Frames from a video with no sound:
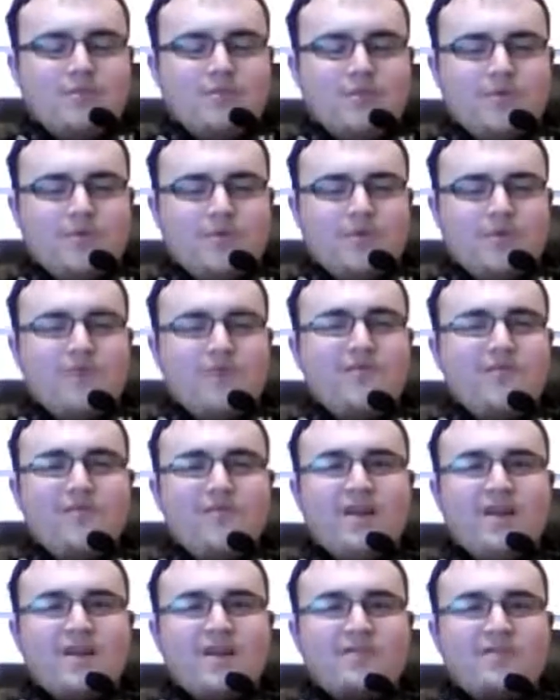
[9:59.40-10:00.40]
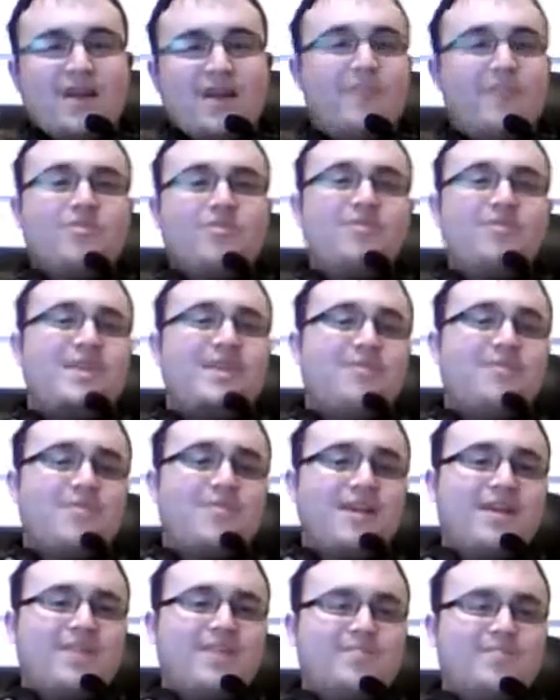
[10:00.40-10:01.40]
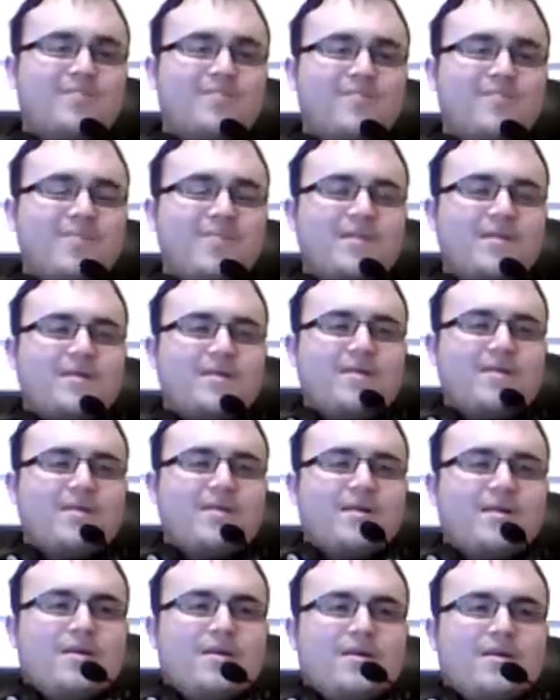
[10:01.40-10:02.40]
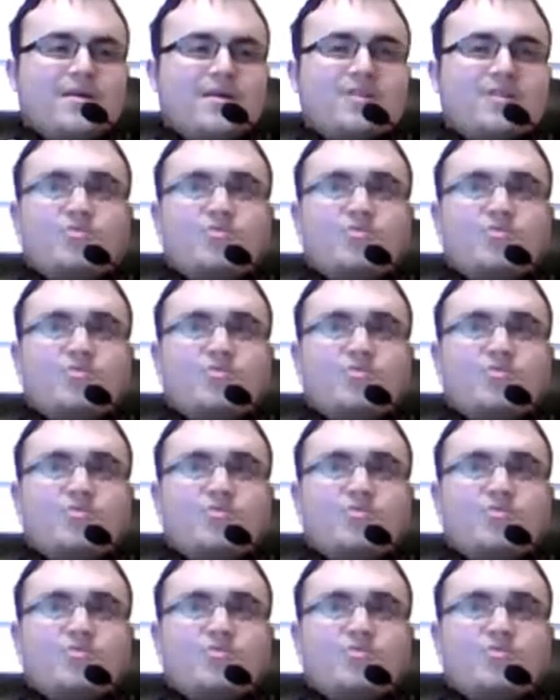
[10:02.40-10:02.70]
But with this, I am going to be keeping it a